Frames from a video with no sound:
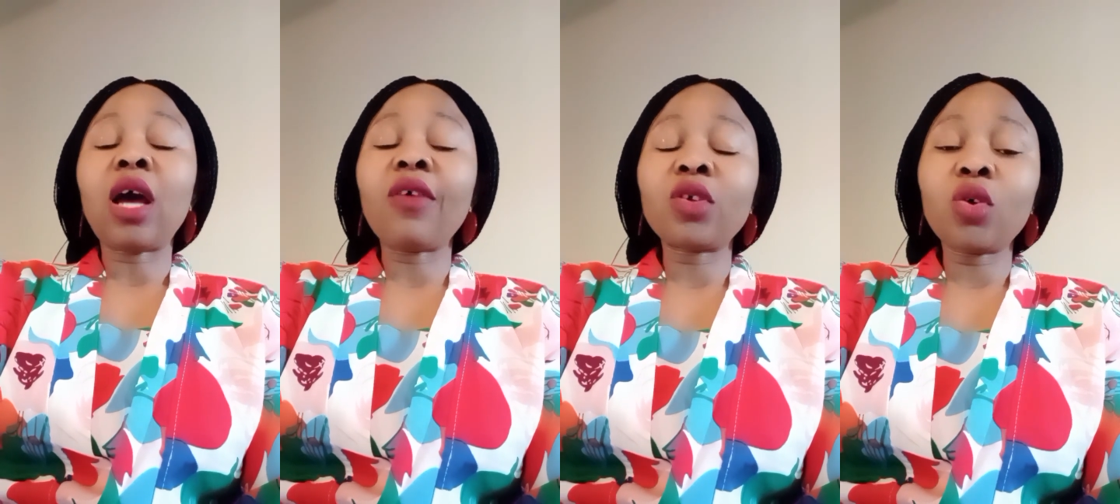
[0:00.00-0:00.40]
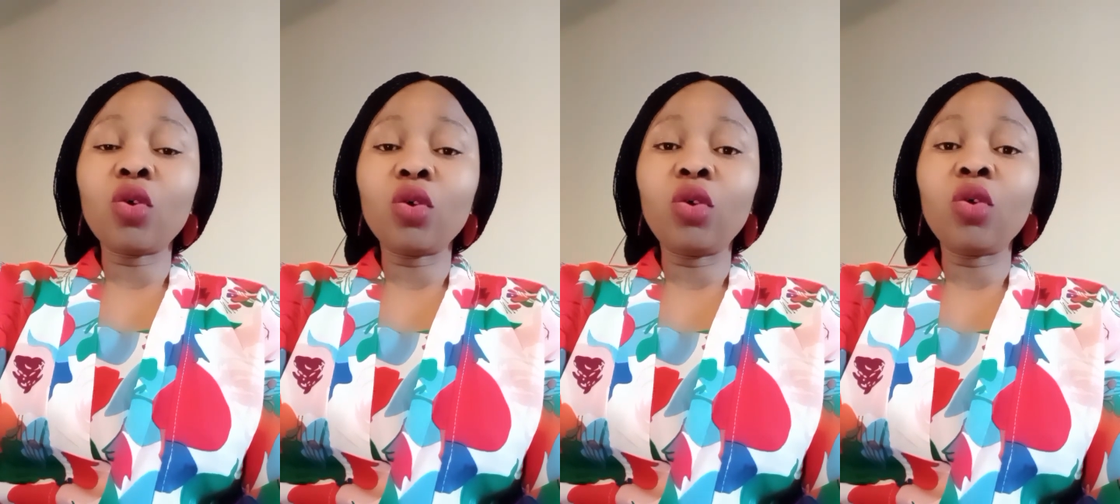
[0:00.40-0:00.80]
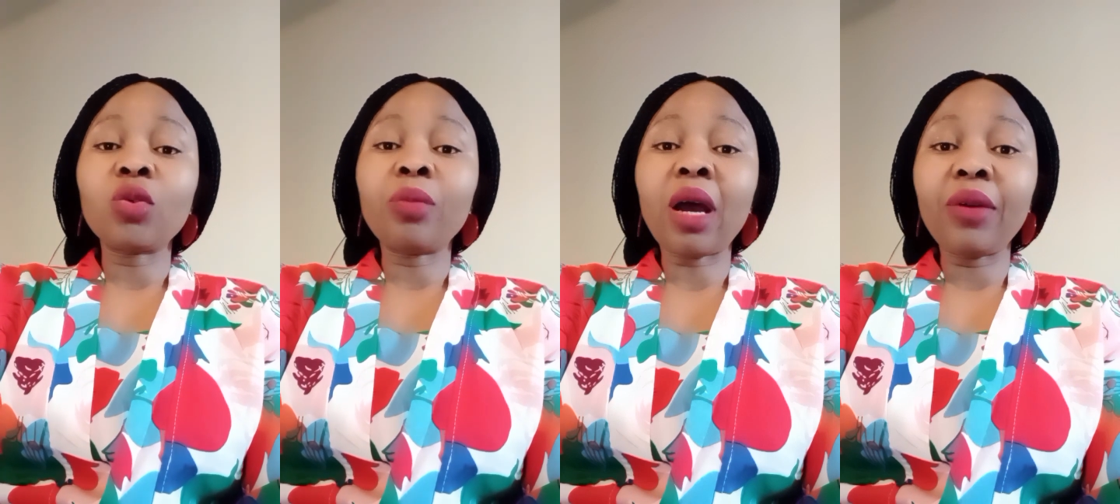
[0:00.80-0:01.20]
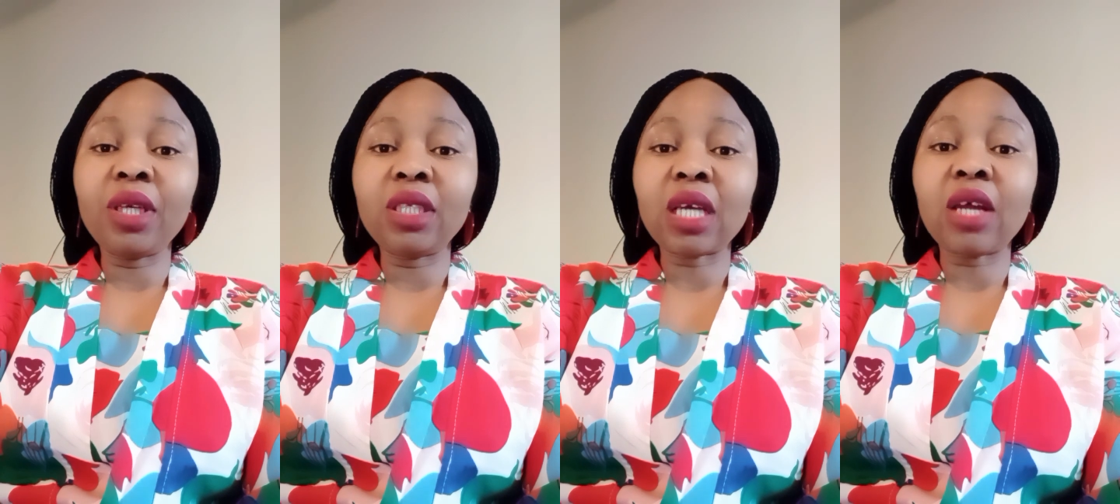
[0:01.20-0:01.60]
after God, your
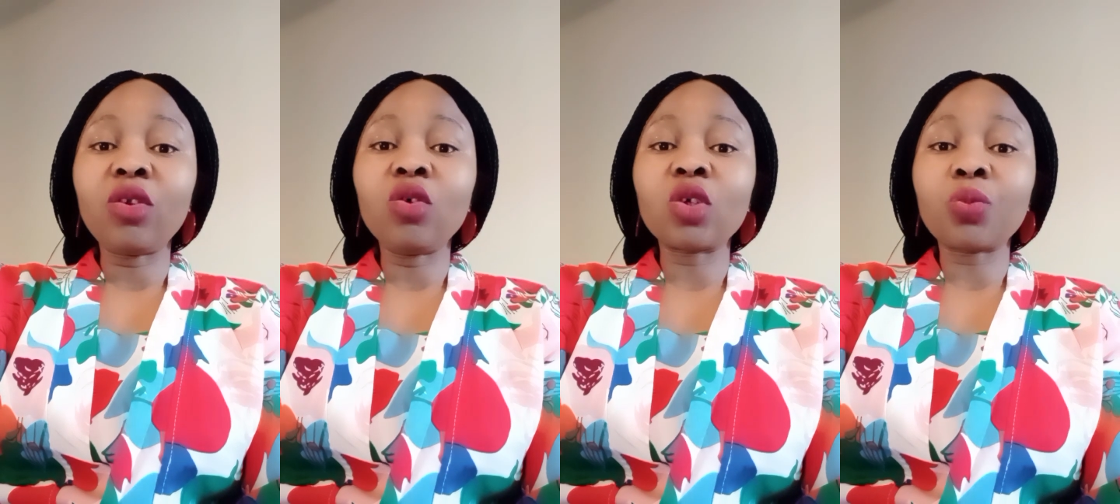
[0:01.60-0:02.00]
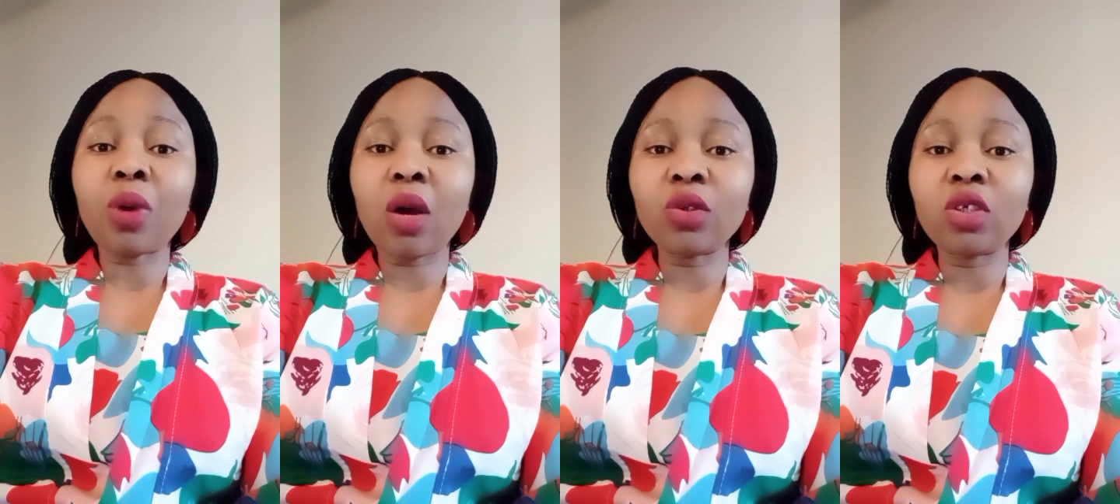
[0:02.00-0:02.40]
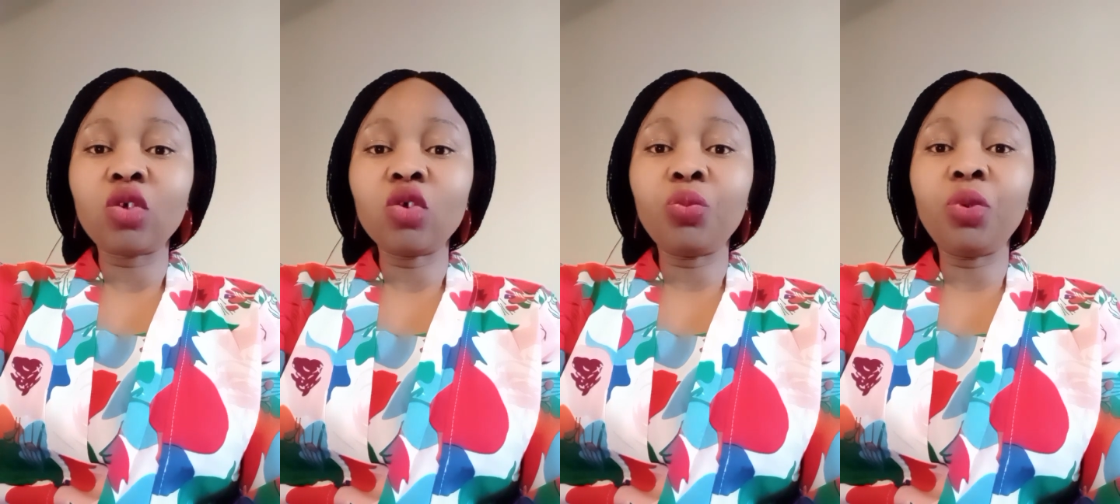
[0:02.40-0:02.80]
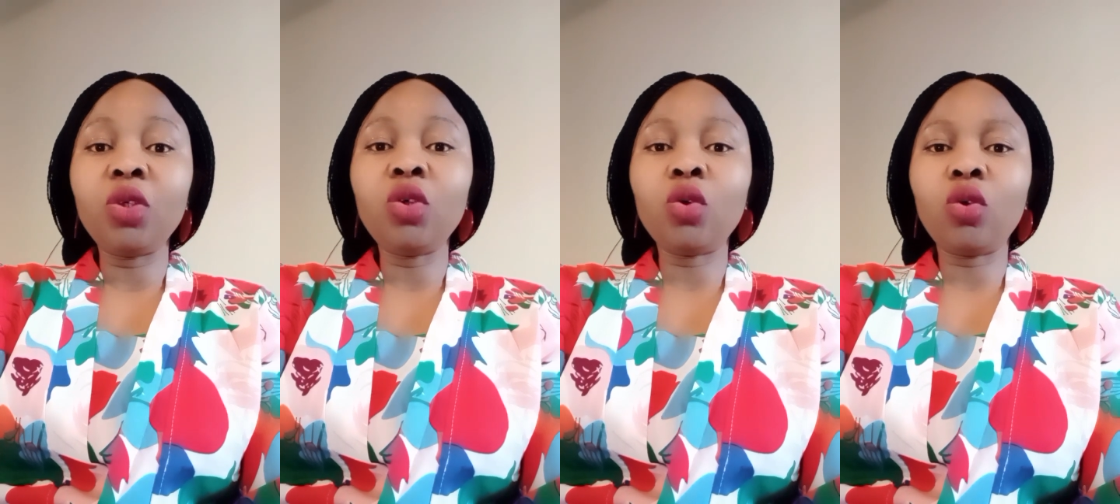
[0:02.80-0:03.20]
marriage and your spouse should be
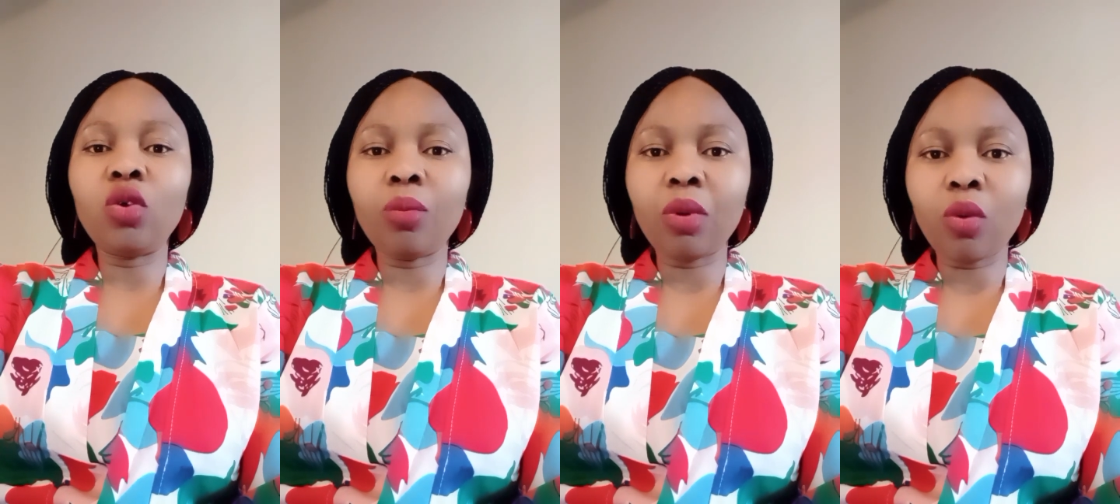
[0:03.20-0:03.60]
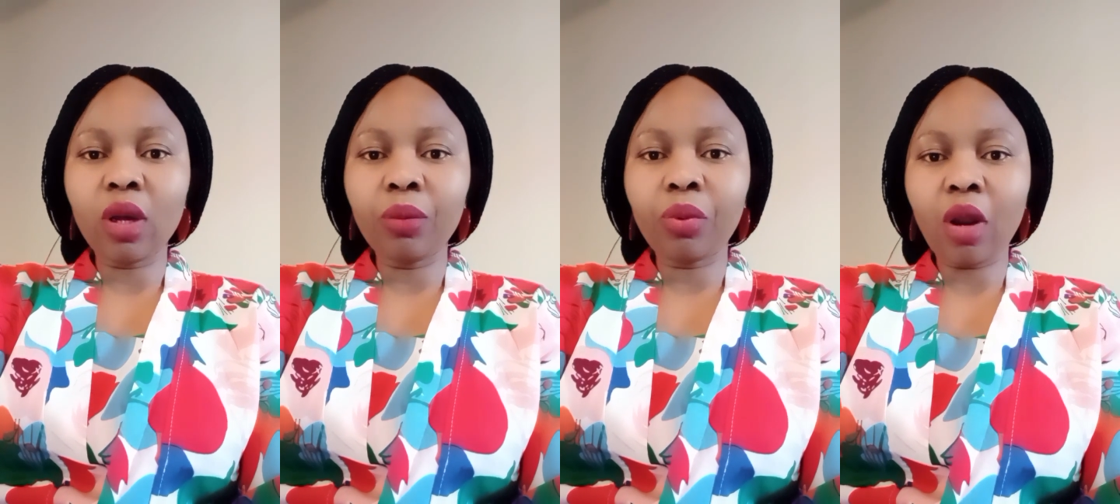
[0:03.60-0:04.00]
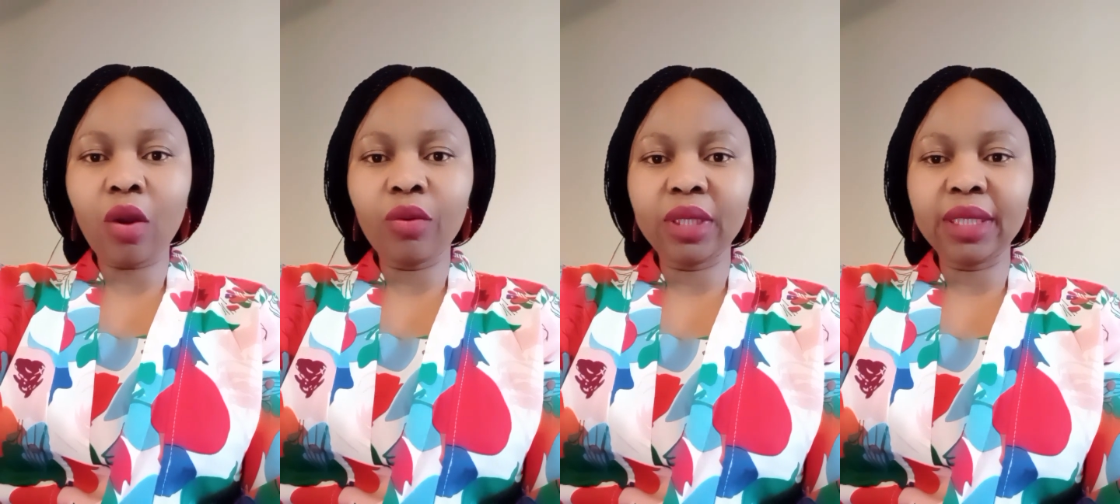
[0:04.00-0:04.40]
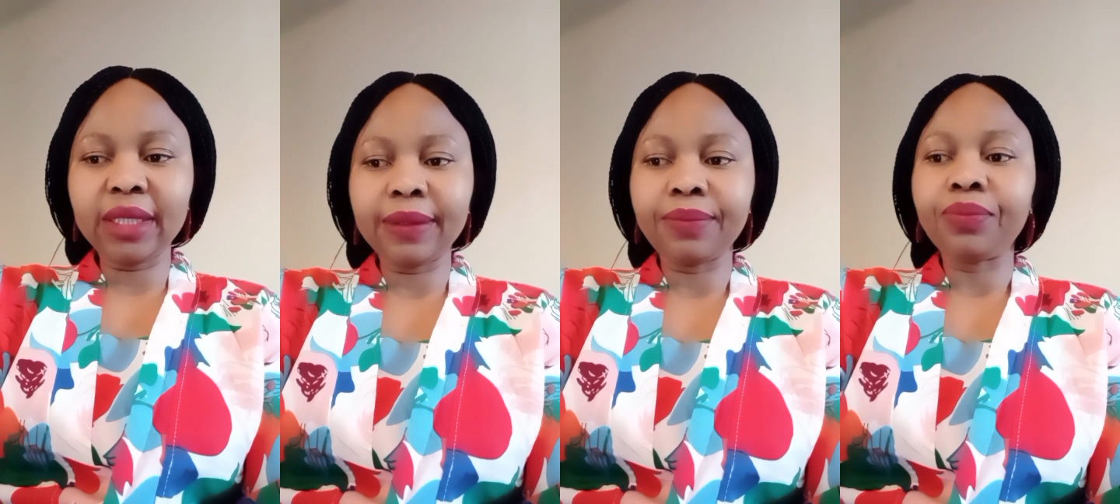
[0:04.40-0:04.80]
your number one
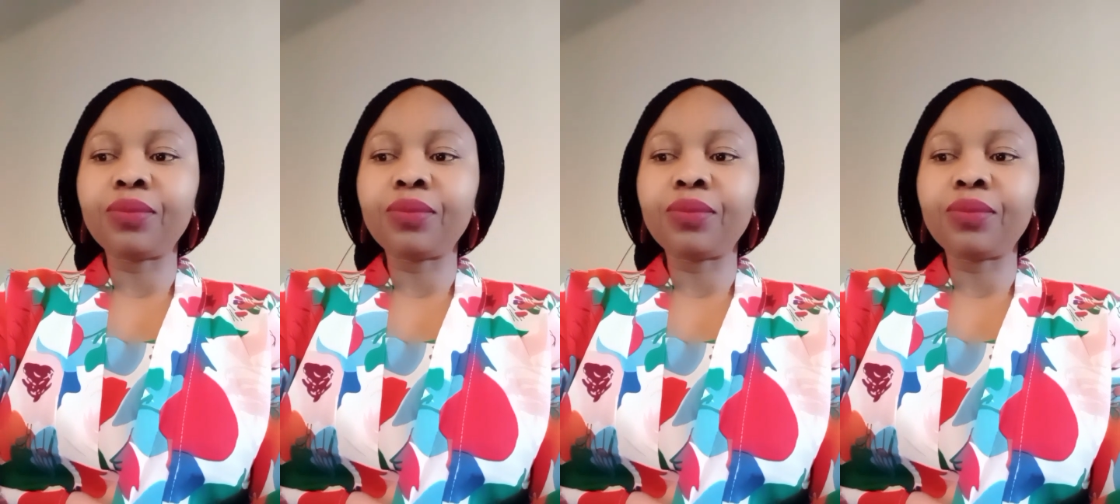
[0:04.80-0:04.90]
priority.